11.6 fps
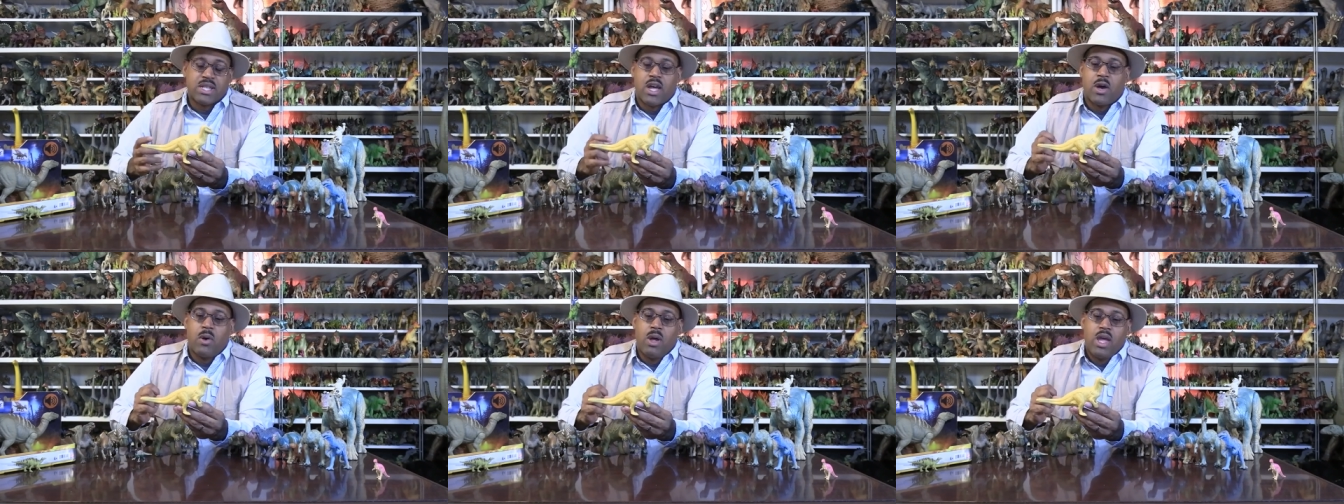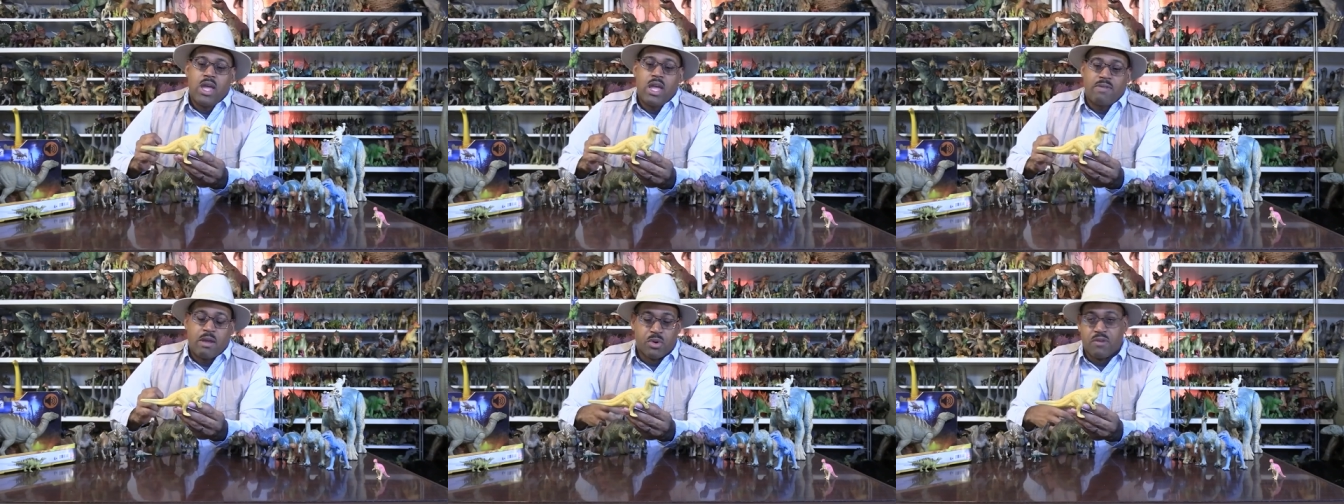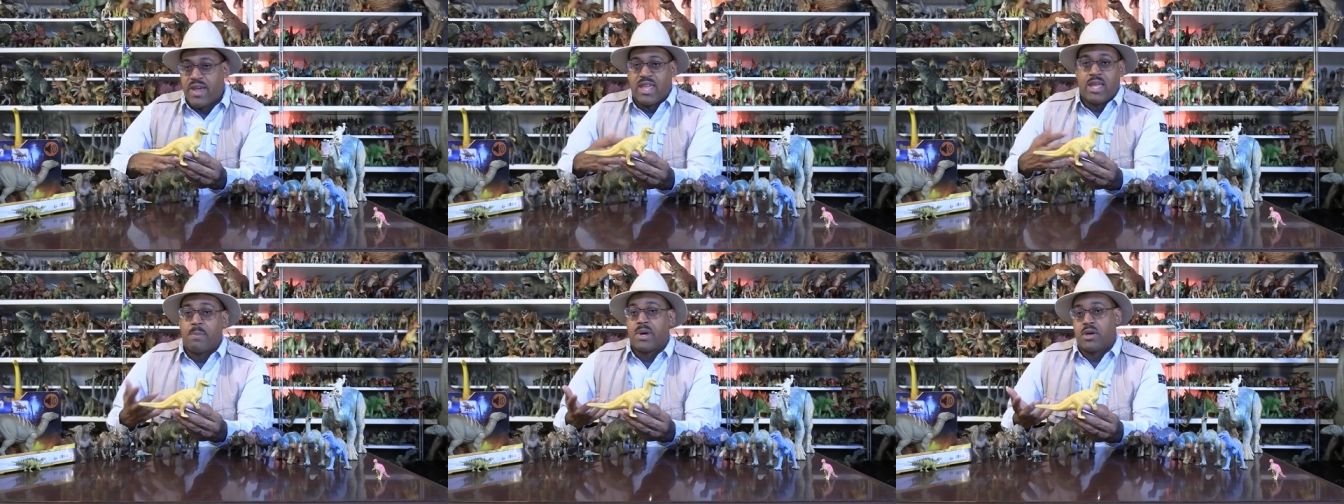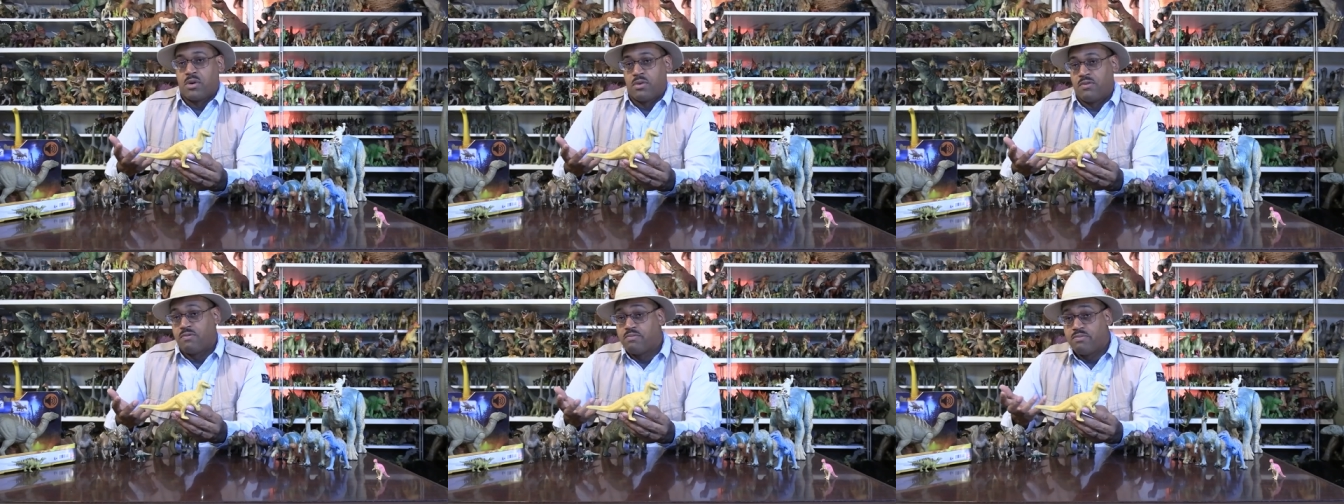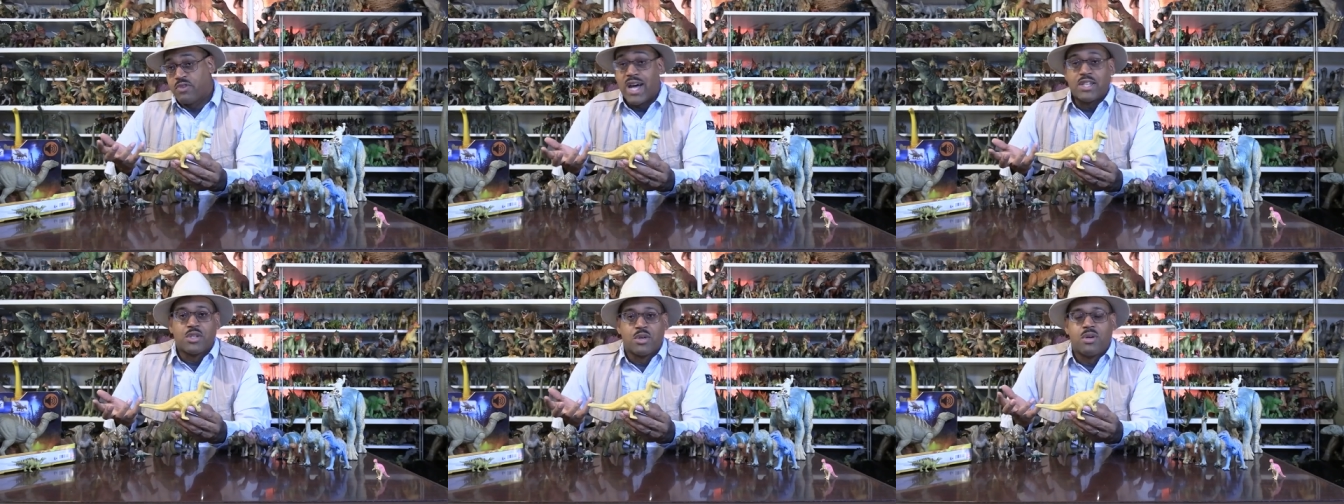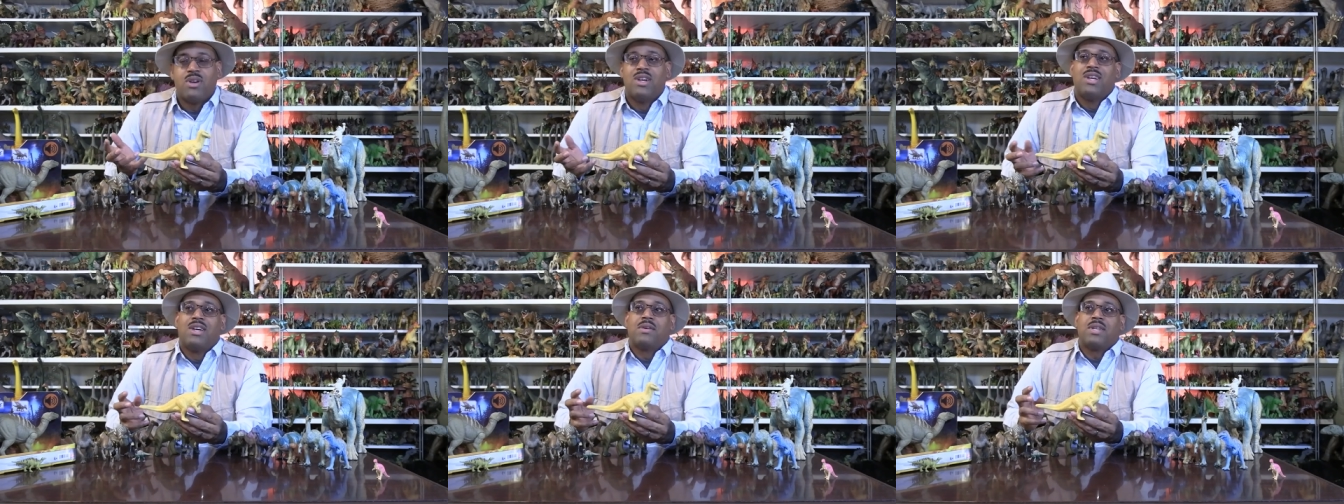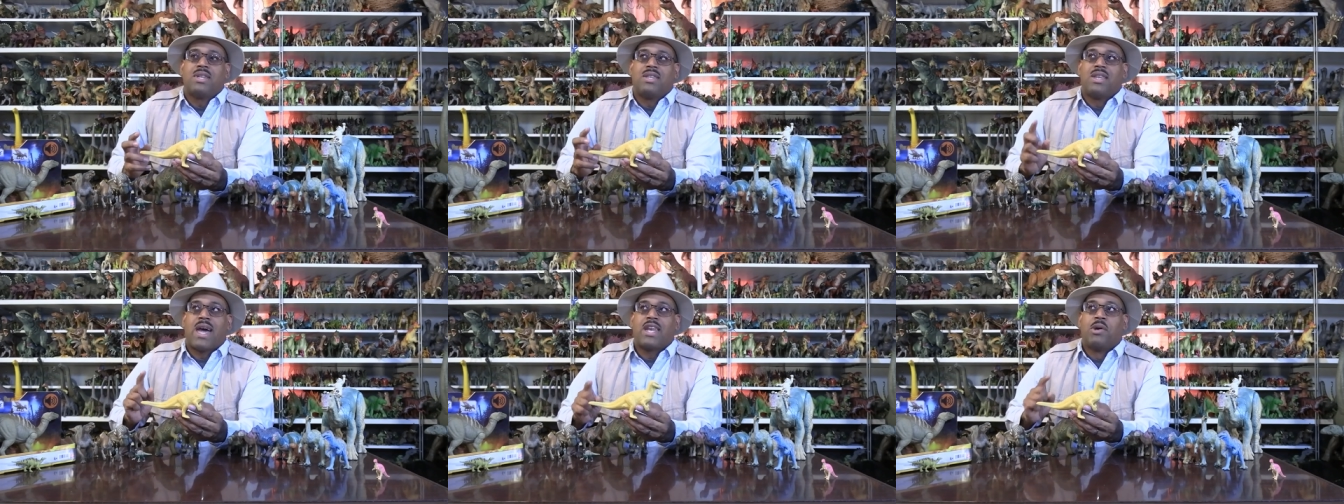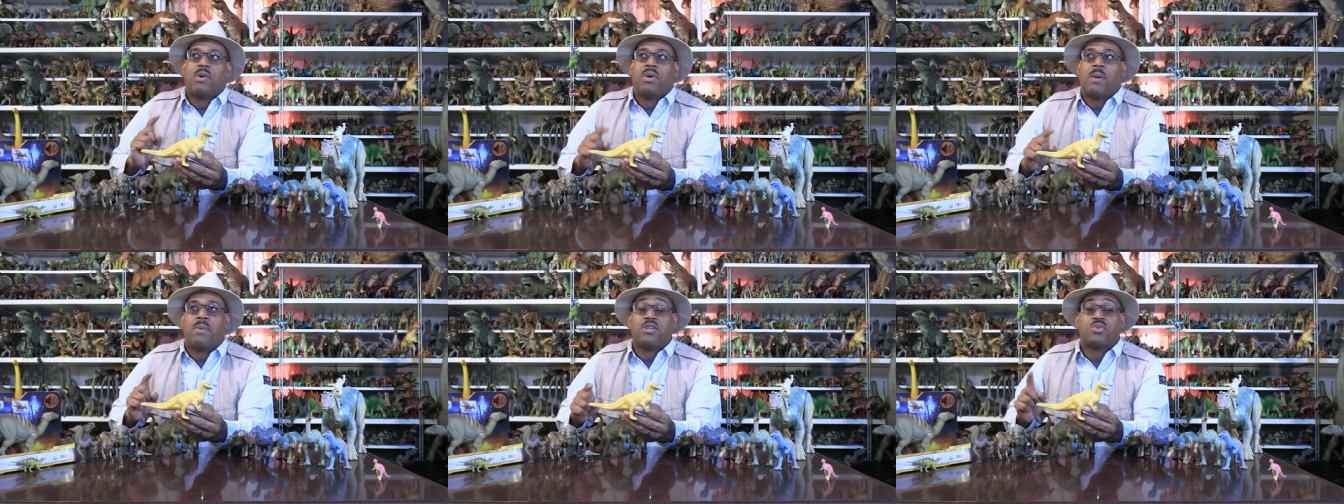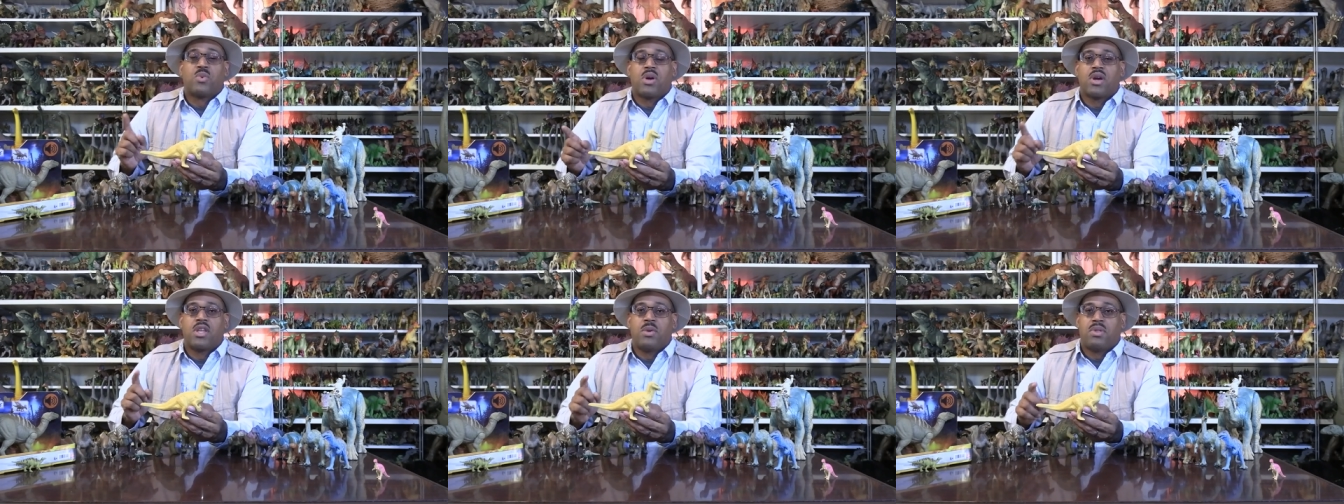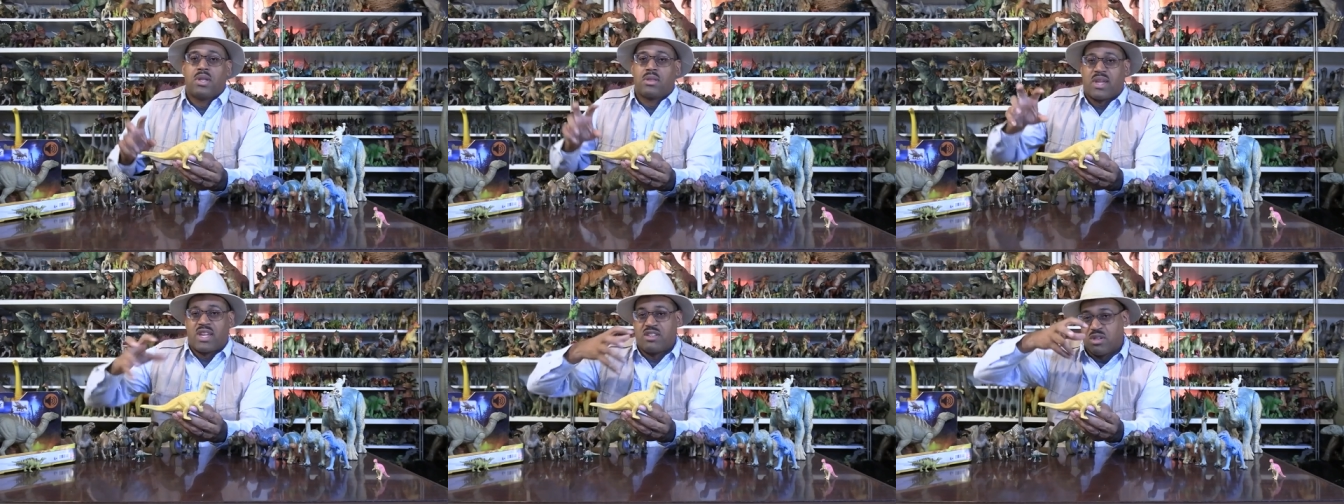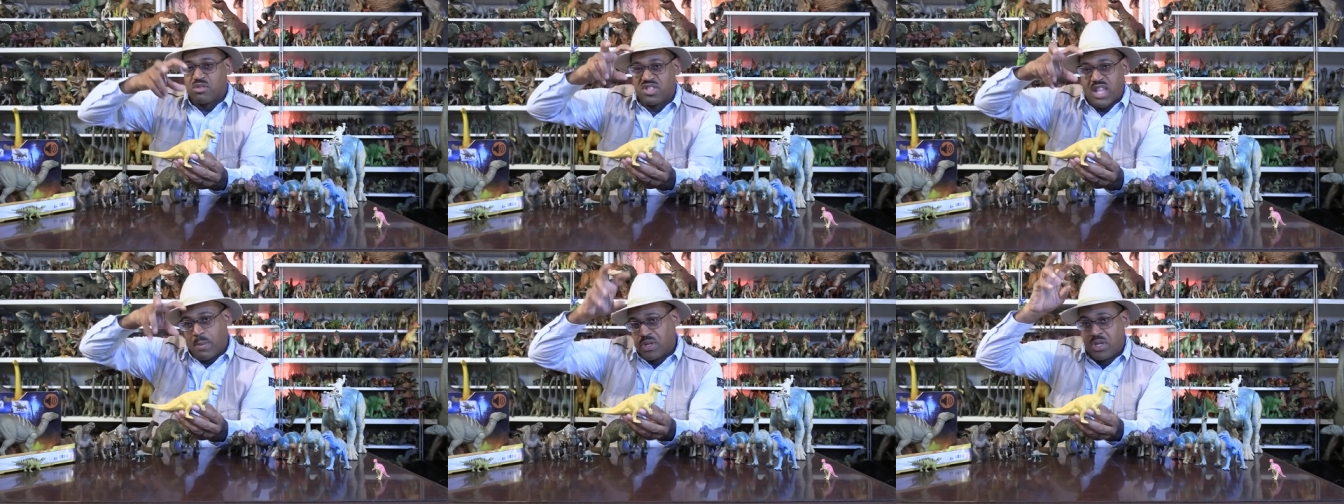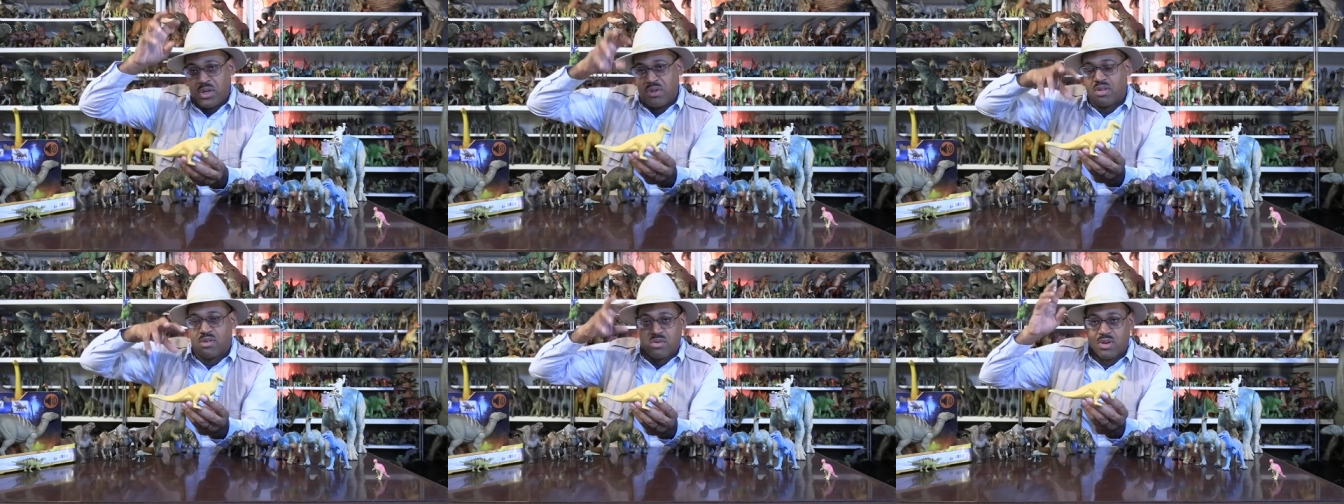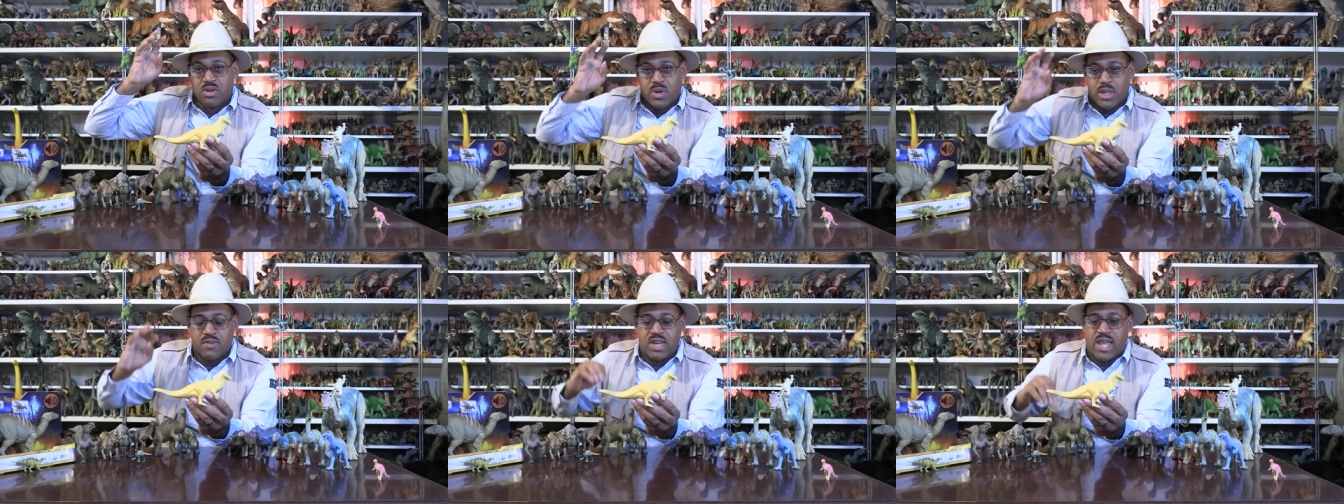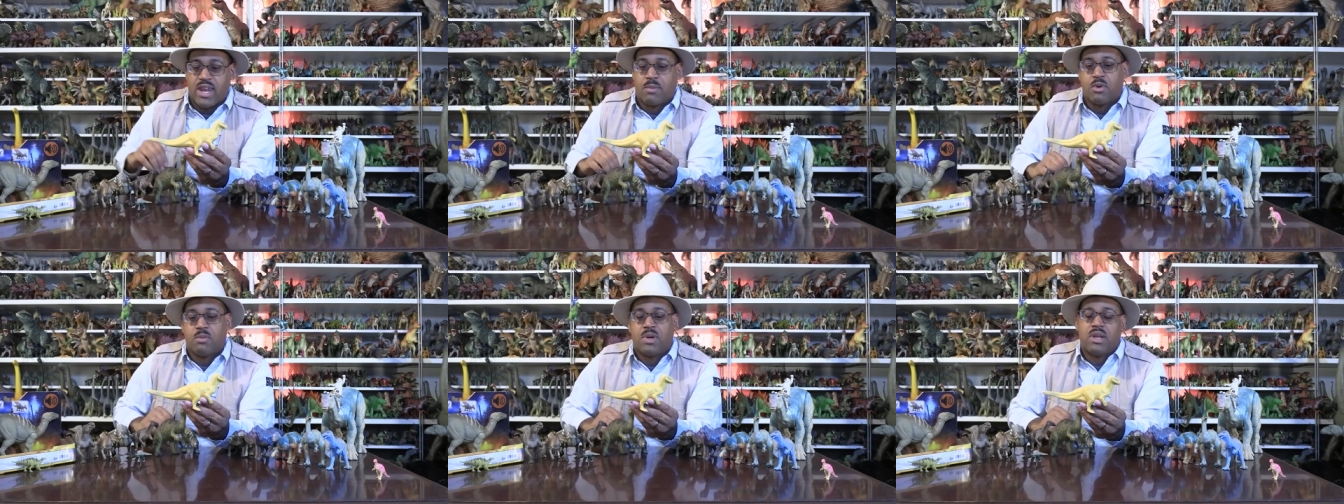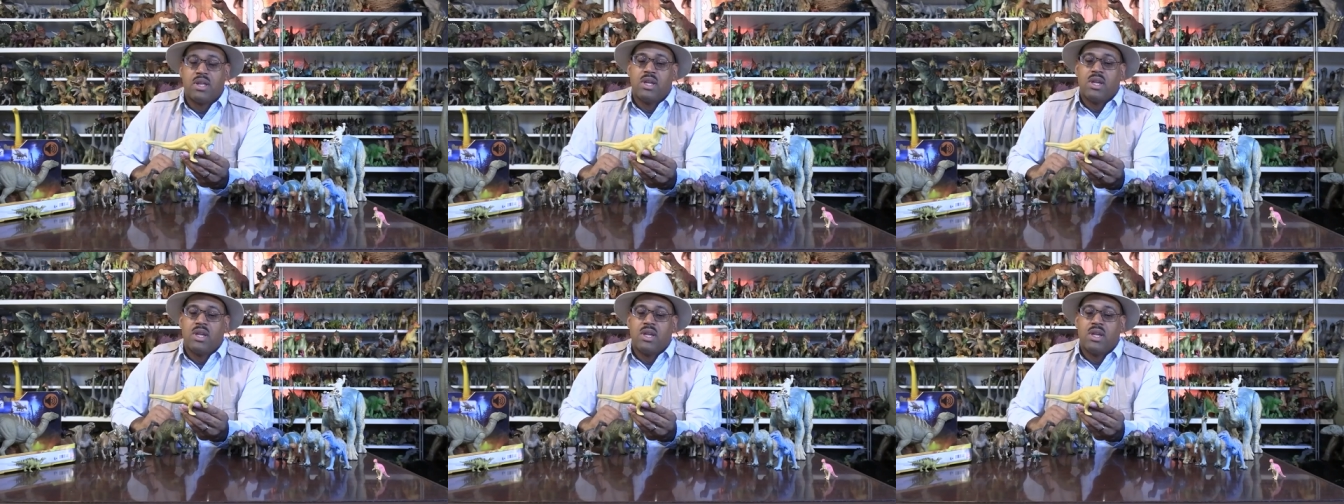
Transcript: How if they were to find a hippo fossil, not knowing what hippos were, you see this like you know saber-toothed reptilian animal, but